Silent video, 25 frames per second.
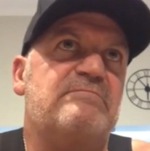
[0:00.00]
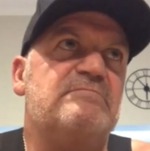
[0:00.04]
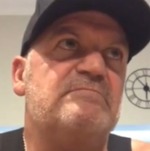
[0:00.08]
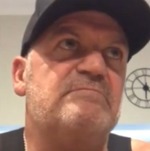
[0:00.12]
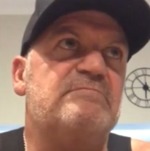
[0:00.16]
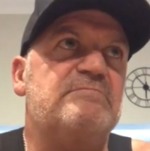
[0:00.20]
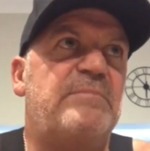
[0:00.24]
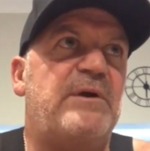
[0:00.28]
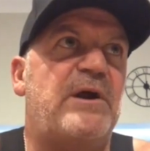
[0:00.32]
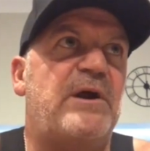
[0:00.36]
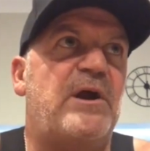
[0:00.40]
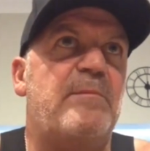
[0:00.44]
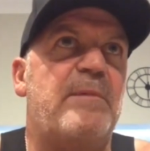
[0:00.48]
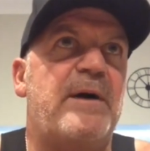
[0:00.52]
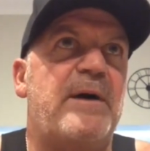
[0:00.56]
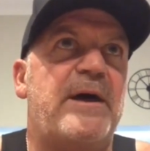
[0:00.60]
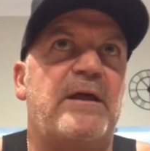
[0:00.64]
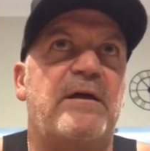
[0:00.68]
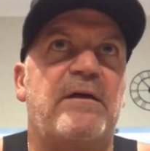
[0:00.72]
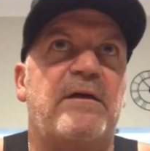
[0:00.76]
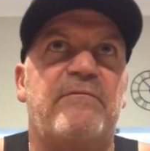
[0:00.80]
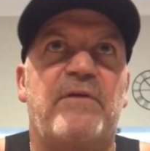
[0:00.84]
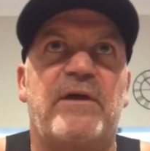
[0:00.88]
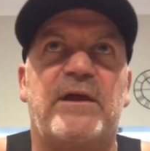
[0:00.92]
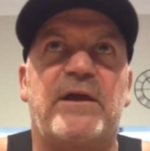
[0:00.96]

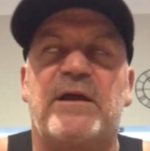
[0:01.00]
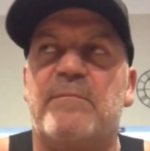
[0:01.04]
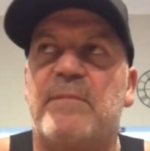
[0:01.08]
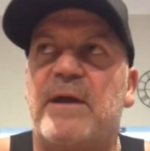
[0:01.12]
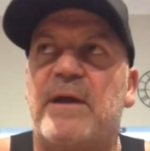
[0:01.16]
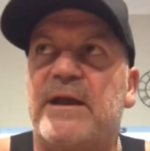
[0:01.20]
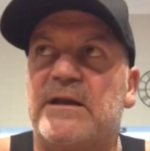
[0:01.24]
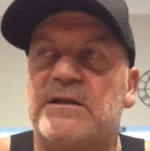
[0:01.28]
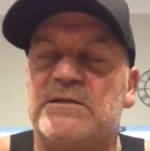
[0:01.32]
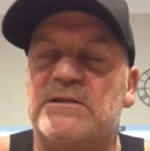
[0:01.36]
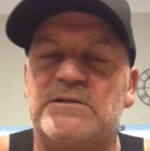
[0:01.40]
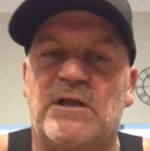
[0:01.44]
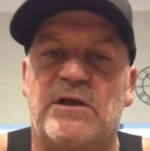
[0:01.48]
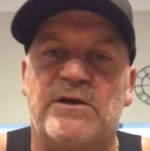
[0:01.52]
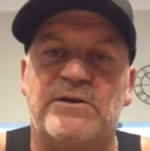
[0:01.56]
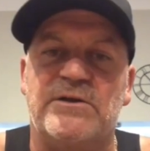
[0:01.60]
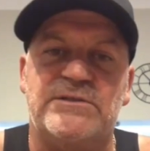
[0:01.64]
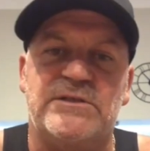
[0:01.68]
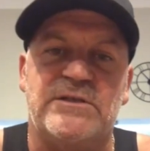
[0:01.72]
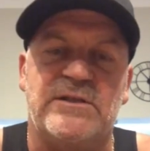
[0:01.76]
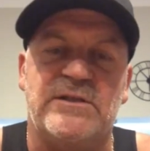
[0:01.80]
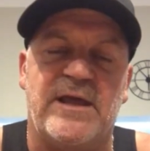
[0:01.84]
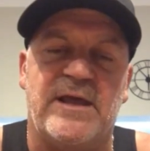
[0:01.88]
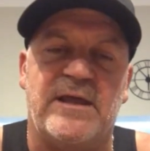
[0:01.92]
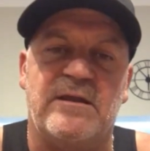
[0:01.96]
Parramatta, if they can make it as
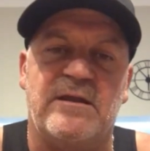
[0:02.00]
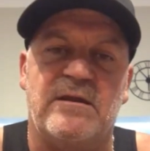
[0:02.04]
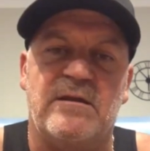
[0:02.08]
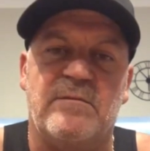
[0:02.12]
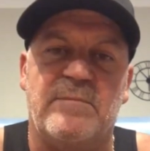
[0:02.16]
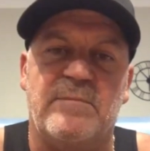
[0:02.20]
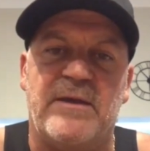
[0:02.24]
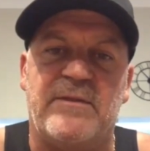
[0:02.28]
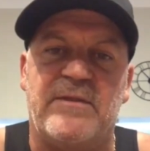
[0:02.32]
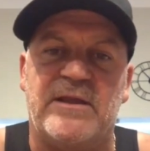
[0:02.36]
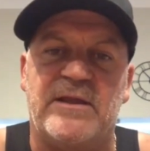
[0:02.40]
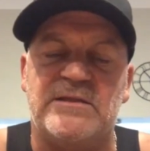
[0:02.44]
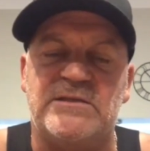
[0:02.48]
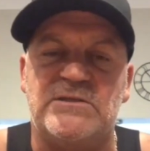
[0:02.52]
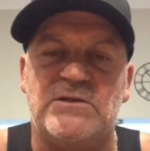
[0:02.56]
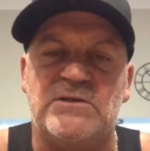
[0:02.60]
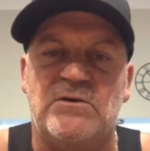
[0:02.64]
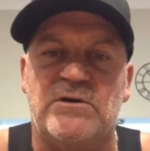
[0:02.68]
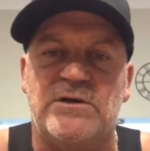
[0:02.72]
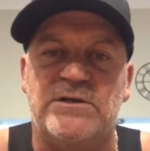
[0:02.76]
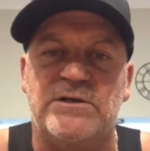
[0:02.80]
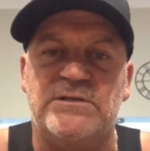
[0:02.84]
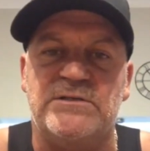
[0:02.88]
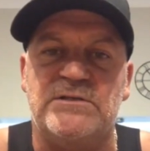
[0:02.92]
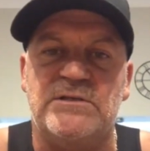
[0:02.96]
close to that, about that
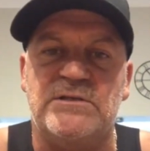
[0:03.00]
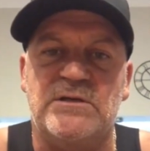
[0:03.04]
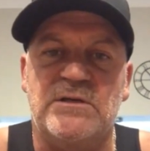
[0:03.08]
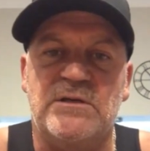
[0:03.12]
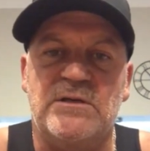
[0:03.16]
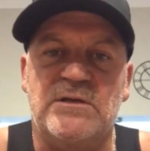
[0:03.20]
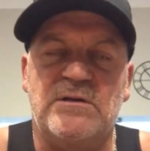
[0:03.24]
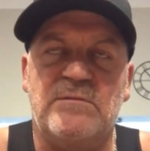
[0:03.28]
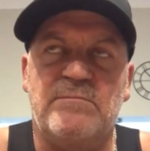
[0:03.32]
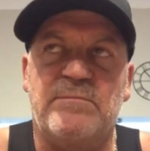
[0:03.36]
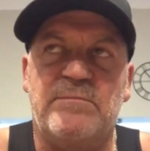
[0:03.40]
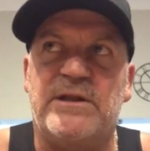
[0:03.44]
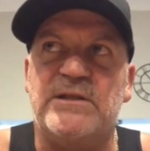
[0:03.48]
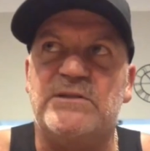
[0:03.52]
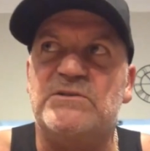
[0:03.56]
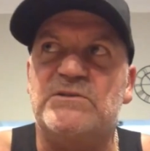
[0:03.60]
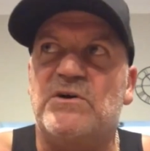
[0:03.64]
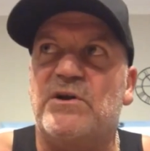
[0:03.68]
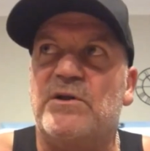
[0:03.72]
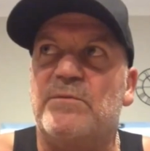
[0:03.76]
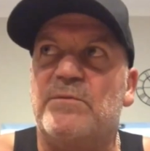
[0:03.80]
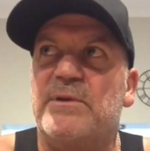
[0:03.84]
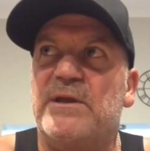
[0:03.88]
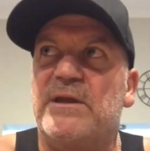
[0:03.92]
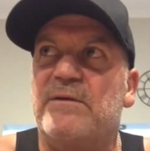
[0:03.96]
size, but it's
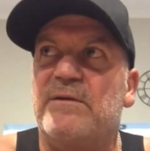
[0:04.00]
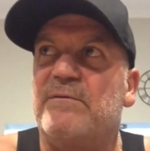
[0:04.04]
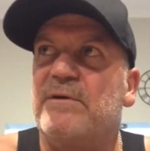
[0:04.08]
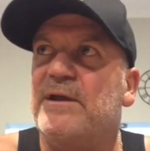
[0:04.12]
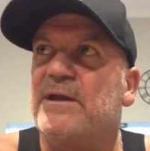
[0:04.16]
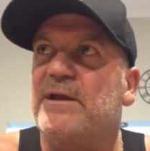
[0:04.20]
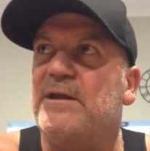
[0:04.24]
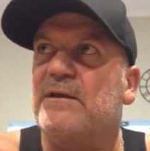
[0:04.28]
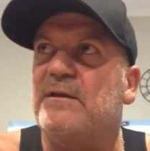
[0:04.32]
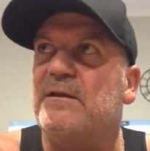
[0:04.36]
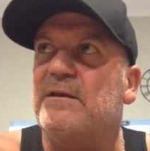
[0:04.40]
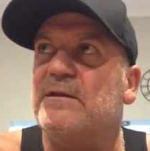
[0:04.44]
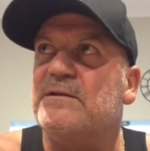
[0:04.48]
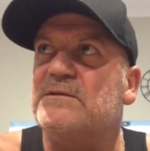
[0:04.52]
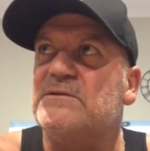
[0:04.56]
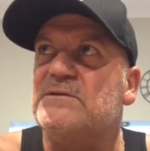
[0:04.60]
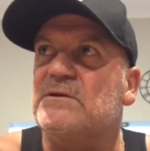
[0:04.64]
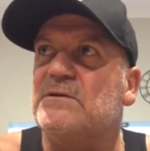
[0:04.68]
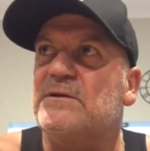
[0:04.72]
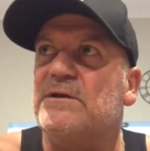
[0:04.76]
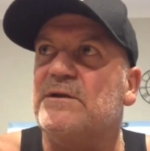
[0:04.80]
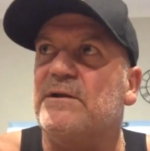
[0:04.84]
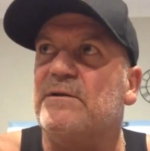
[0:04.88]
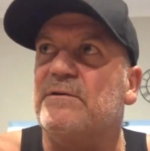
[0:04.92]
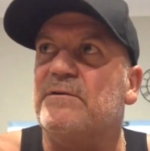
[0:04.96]
got to be where it's
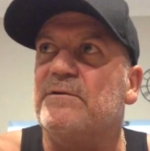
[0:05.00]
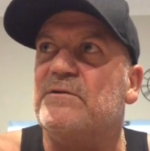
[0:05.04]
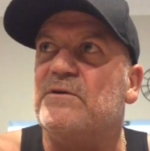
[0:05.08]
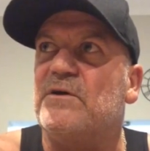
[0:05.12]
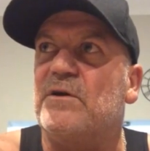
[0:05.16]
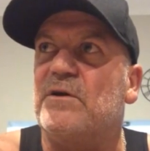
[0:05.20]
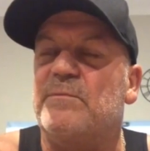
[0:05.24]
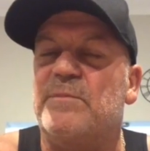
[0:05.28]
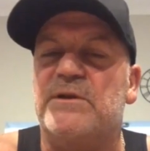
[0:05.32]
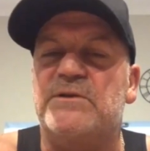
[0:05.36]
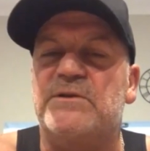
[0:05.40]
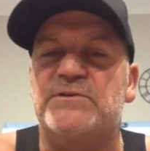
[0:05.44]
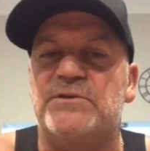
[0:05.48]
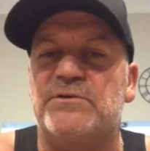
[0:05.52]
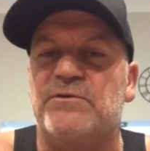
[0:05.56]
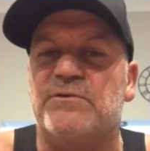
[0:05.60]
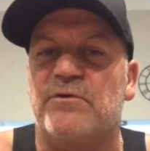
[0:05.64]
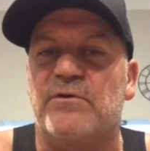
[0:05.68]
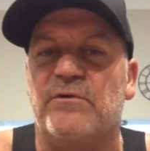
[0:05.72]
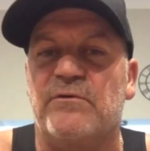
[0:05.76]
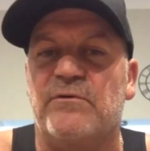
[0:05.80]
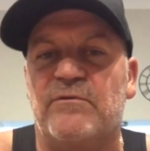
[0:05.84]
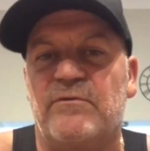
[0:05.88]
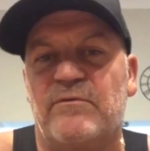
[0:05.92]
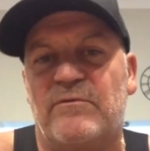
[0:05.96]
not, it's got to be 2
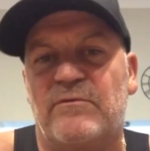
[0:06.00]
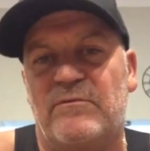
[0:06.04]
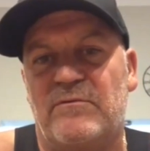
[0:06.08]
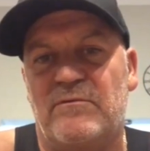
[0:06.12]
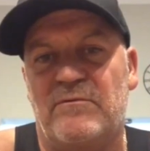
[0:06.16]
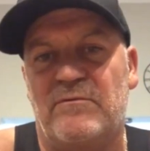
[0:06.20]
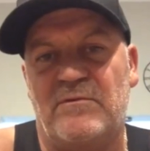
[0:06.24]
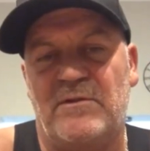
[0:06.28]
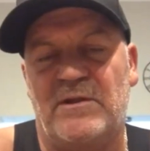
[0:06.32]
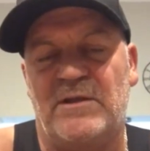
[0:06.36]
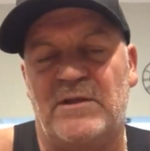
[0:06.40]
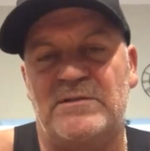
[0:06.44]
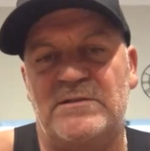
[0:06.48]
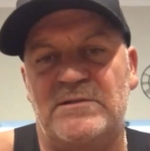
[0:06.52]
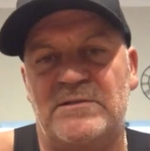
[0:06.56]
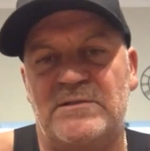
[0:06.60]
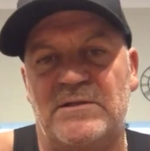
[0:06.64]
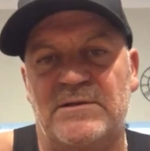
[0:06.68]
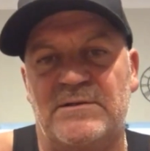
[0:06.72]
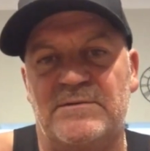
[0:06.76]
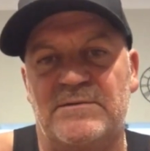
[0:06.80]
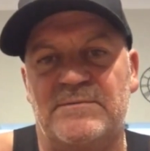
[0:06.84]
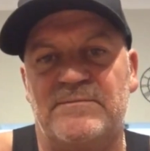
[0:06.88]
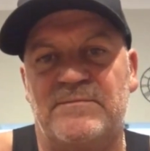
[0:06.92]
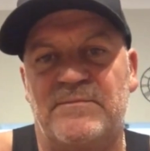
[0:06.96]
grooves. That's
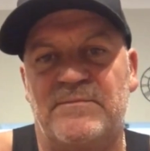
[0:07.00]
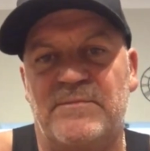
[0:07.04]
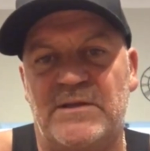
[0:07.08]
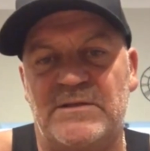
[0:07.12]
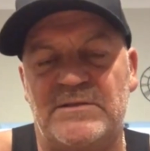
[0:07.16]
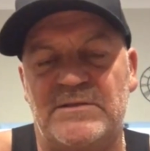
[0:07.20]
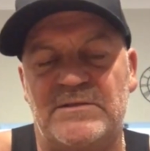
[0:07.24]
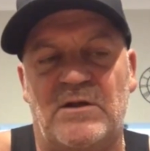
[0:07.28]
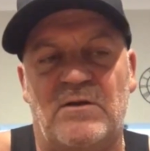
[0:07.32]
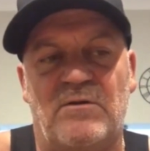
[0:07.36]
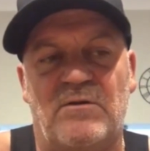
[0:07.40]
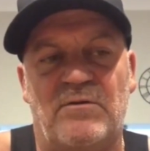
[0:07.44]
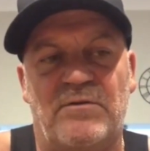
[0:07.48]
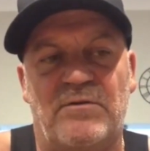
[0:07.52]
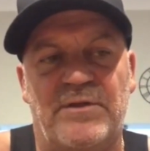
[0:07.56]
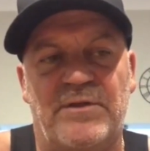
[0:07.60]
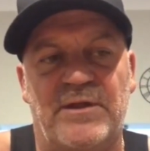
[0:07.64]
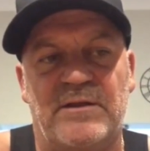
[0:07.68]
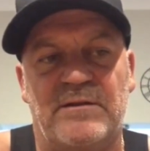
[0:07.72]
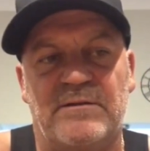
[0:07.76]
the whole thing.